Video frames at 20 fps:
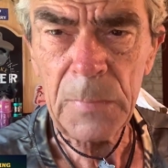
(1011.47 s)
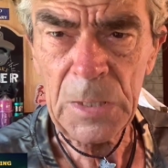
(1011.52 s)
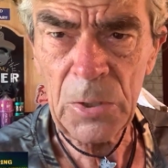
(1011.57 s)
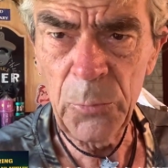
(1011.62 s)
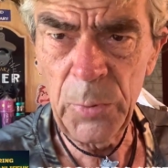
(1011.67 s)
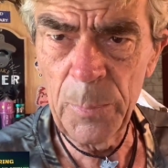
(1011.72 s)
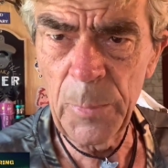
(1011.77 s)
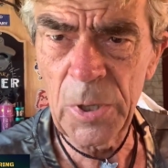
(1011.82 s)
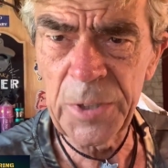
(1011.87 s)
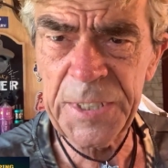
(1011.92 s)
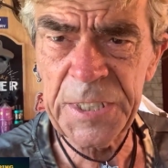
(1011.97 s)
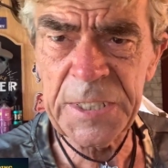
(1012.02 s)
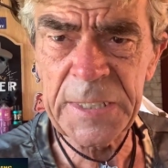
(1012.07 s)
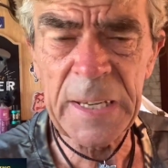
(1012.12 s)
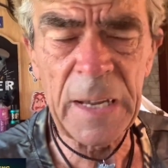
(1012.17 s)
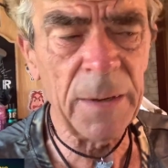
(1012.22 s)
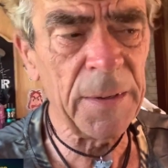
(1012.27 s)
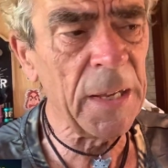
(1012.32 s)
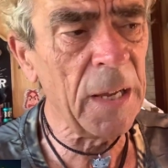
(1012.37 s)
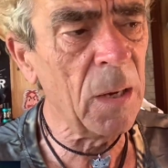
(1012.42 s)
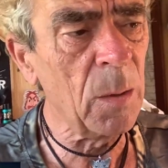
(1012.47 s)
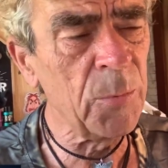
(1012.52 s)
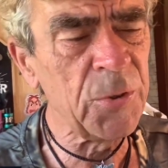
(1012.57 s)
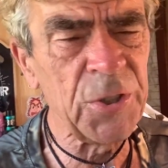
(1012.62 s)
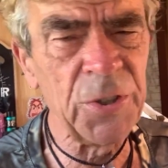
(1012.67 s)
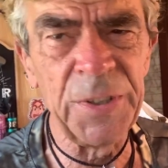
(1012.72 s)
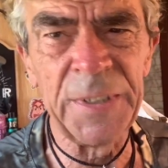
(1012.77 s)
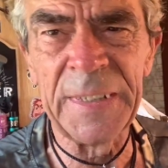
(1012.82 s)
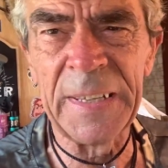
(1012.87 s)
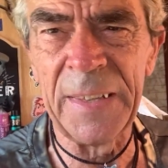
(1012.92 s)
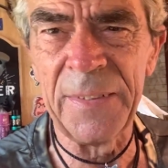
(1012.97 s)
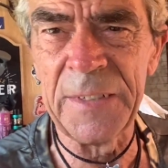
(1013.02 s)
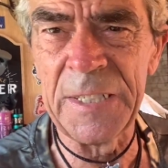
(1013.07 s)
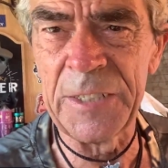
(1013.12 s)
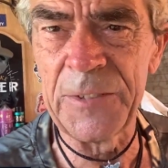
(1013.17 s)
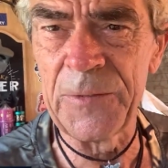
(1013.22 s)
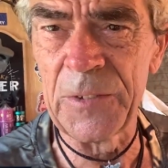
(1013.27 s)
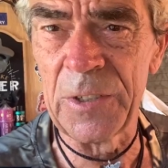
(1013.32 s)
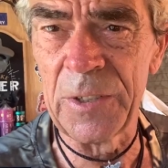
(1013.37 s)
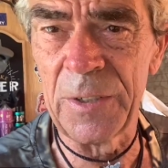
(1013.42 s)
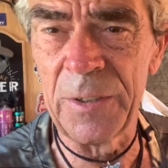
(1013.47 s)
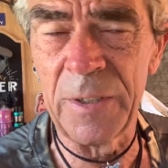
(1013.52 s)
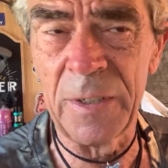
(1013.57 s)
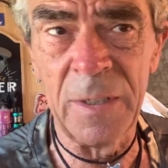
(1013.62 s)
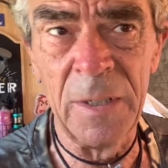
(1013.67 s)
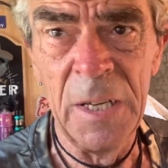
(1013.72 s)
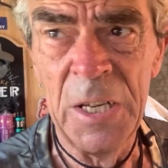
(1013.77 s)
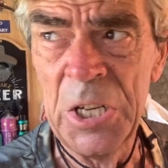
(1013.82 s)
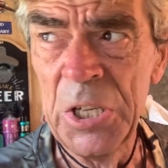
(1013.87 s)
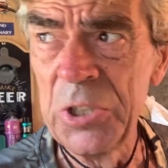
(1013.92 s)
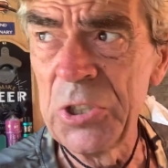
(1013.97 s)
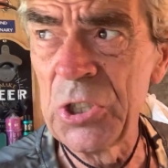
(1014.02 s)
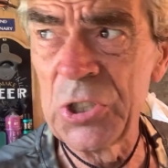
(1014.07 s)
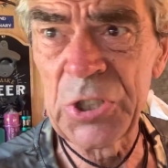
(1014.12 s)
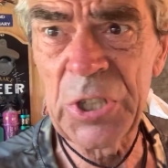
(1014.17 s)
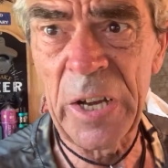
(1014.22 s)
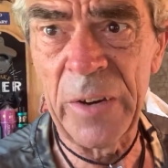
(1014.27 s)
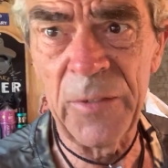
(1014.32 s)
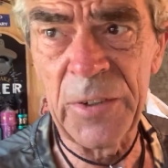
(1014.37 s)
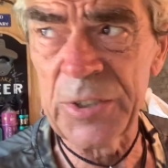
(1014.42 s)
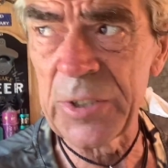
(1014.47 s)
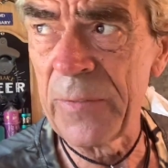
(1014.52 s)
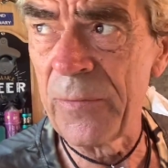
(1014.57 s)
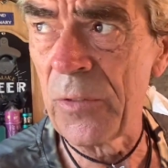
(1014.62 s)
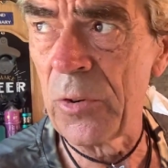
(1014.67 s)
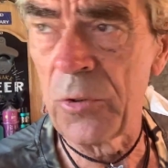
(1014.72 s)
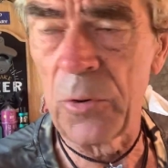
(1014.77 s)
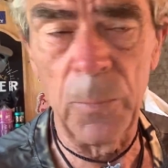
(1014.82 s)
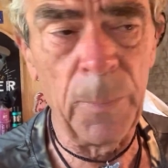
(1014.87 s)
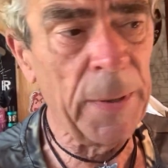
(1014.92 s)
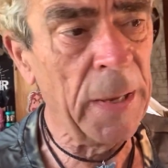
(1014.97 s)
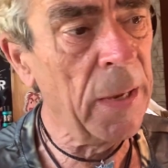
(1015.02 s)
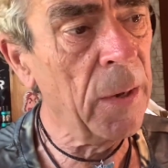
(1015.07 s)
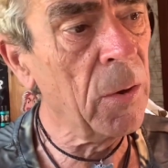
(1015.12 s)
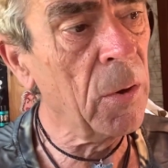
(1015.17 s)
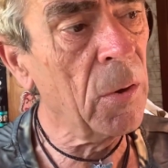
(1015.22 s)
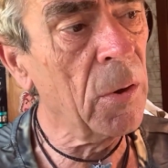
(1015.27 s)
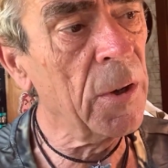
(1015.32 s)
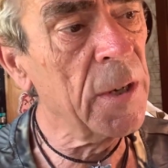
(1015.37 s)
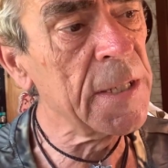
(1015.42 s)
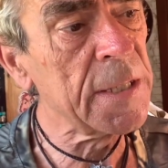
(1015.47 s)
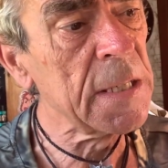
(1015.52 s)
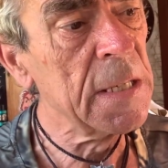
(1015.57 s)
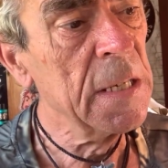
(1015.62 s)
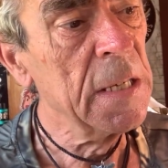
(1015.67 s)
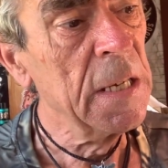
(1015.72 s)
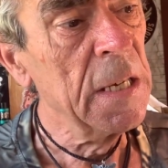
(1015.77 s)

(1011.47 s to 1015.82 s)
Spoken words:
With my discount now, I'm sure you can get this for just over £700, guys.